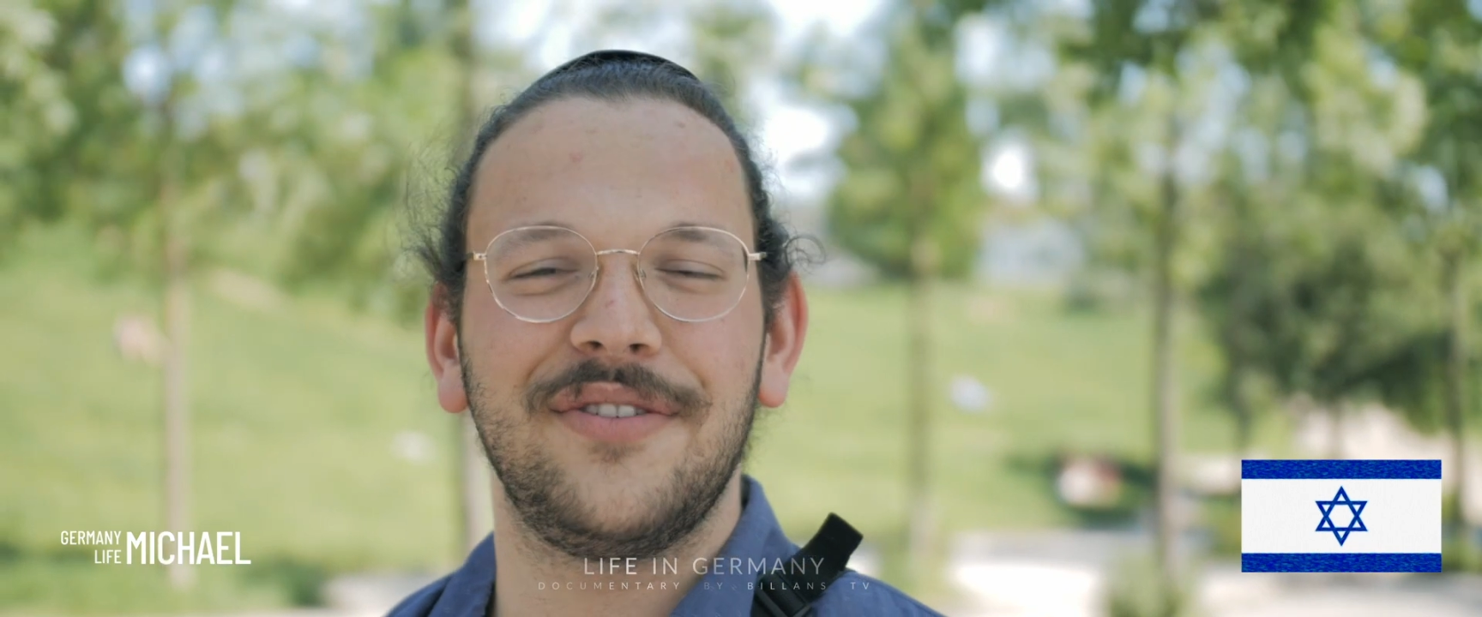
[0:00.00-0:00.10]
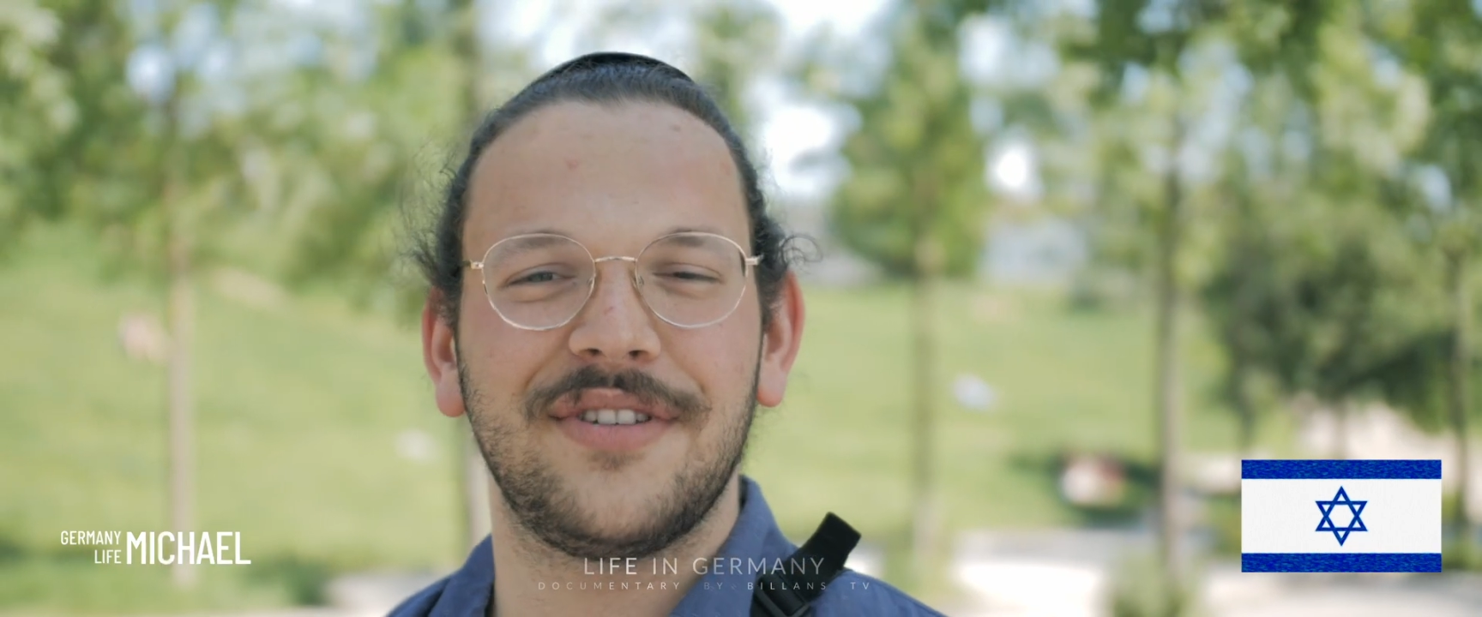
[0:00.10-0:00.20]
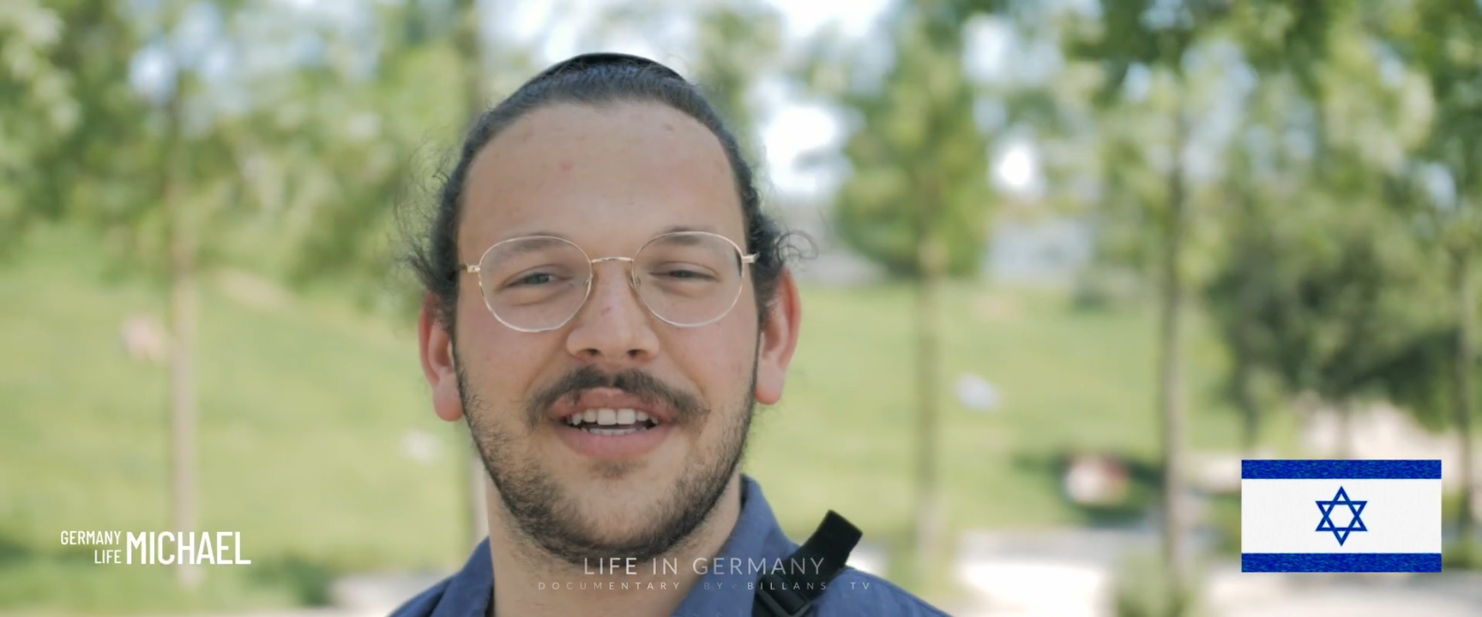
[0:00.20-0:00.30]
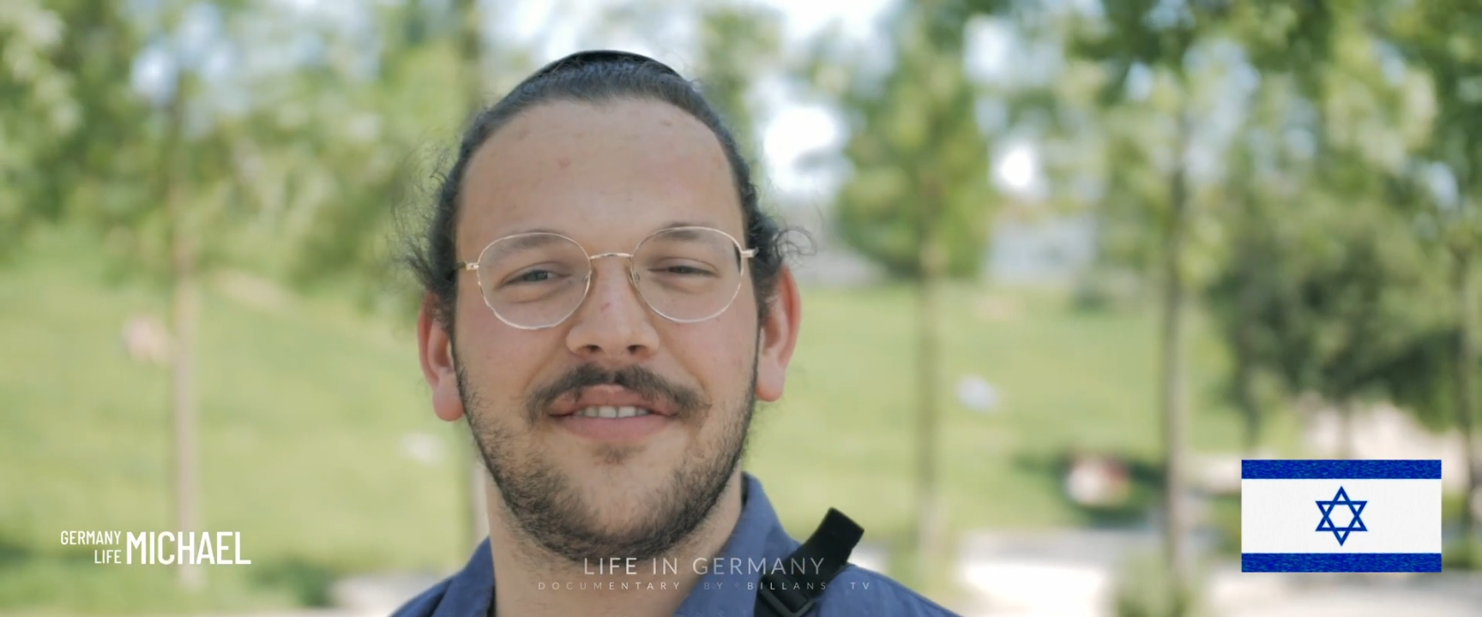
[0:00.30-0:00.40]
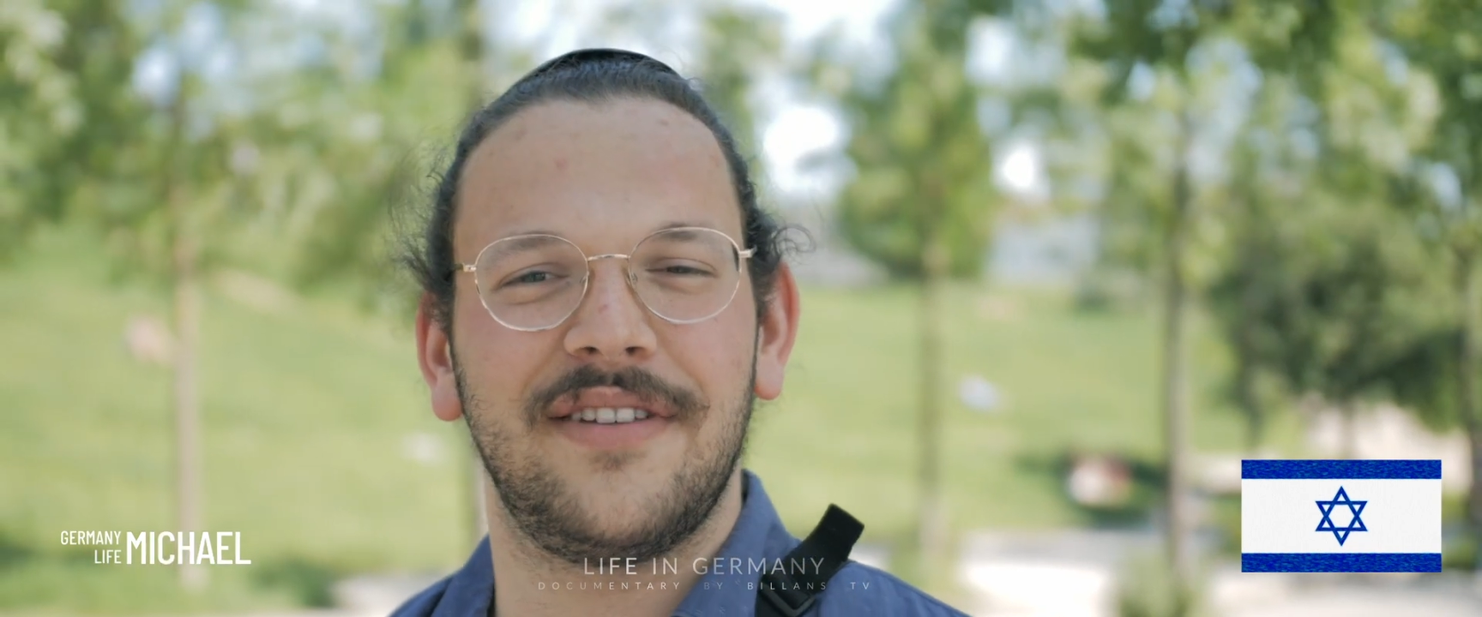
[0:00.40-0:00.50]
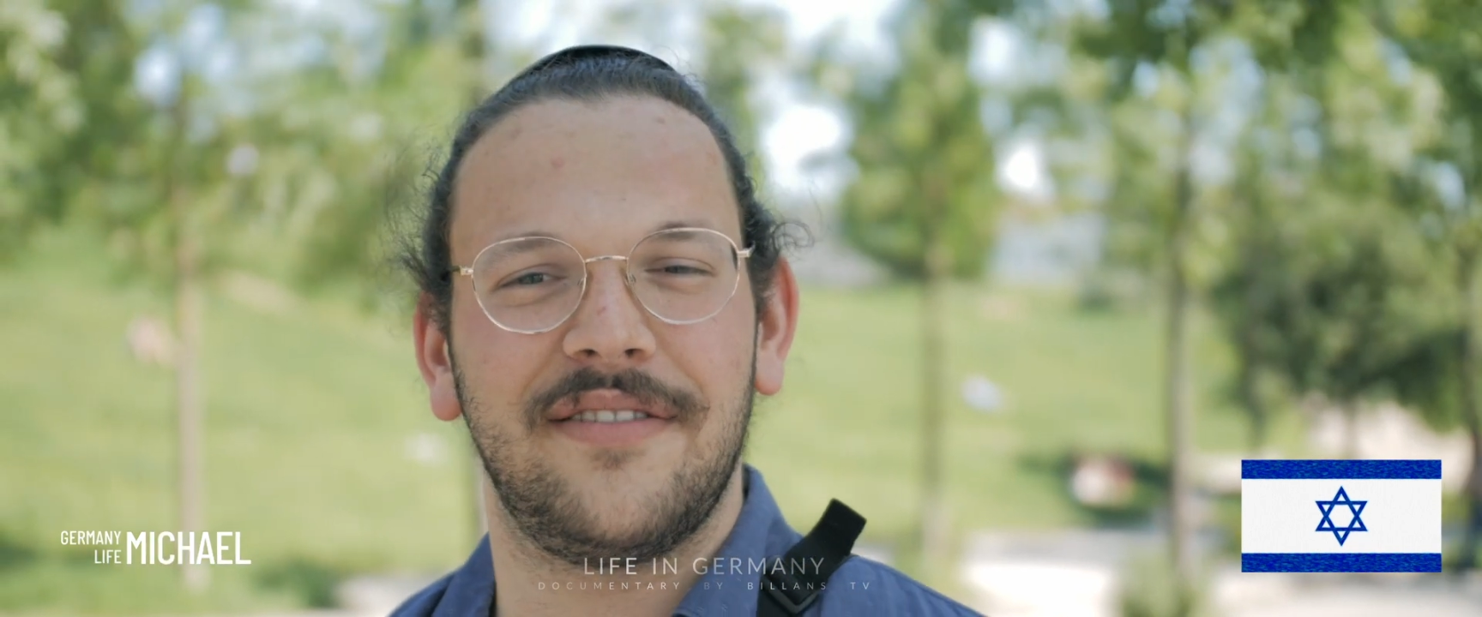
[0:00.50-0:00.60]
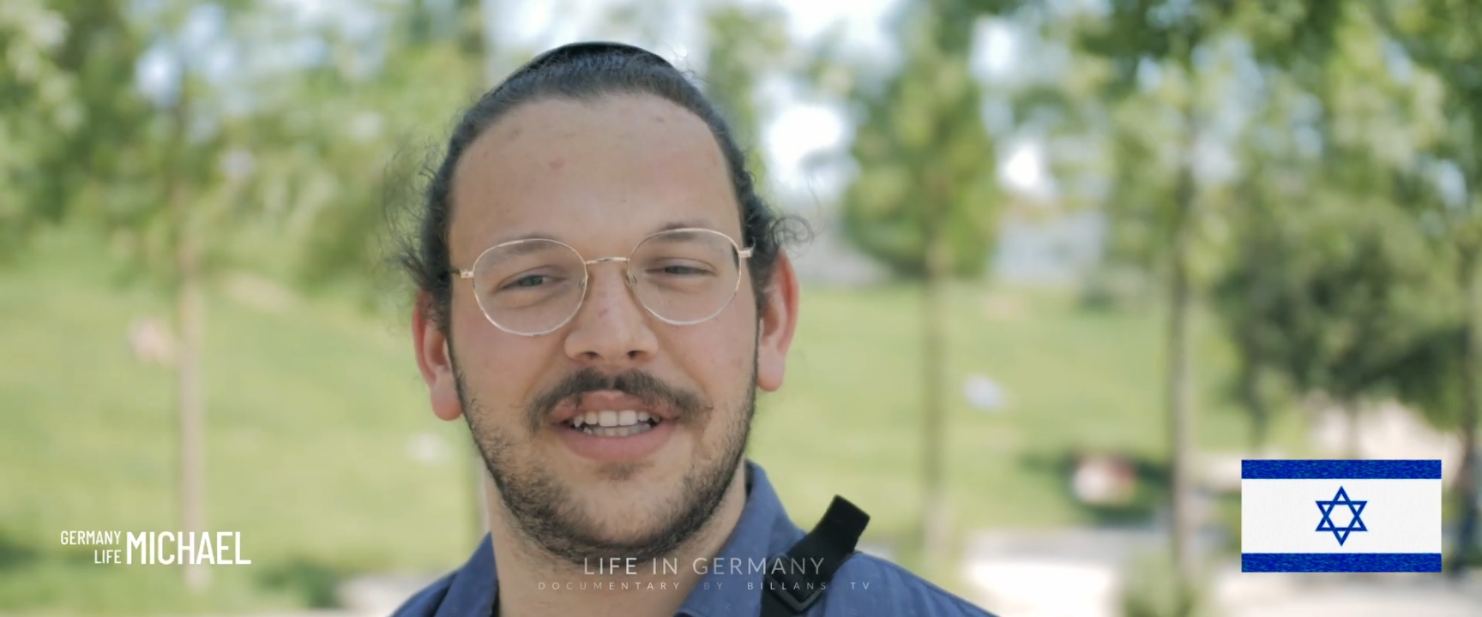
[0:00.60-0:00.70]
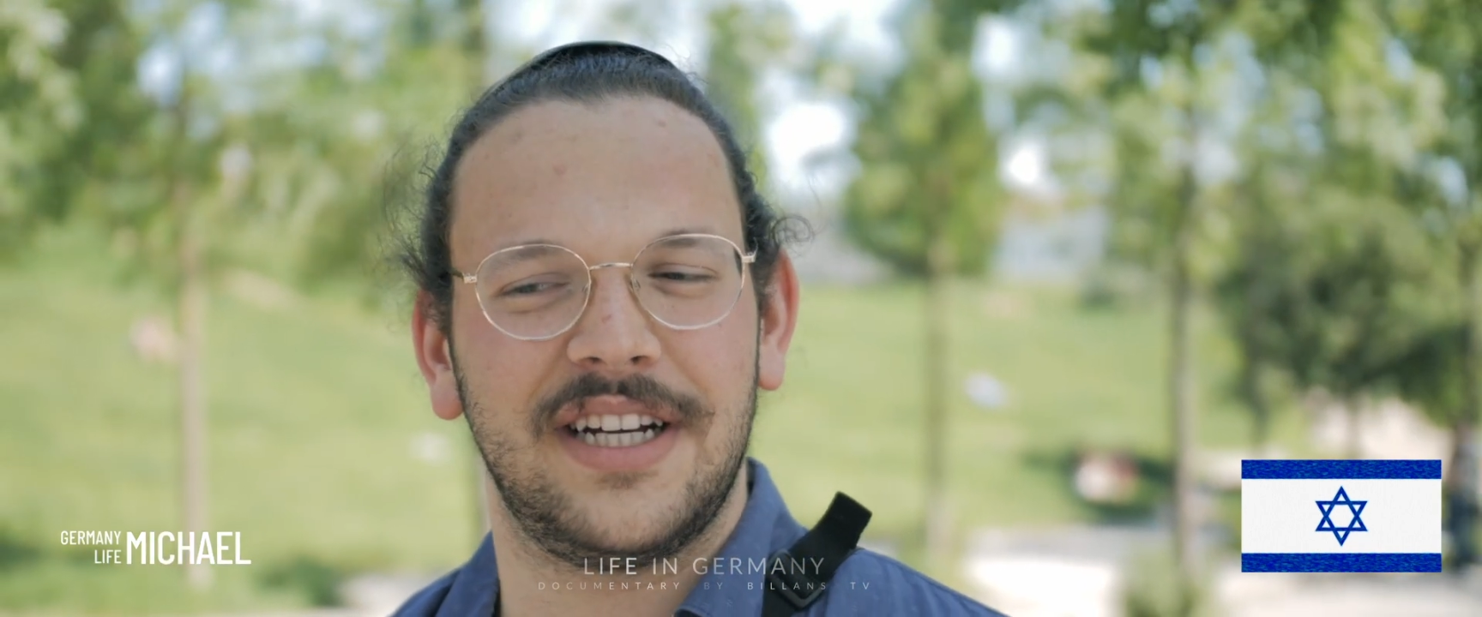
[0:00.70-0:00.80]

yourself ever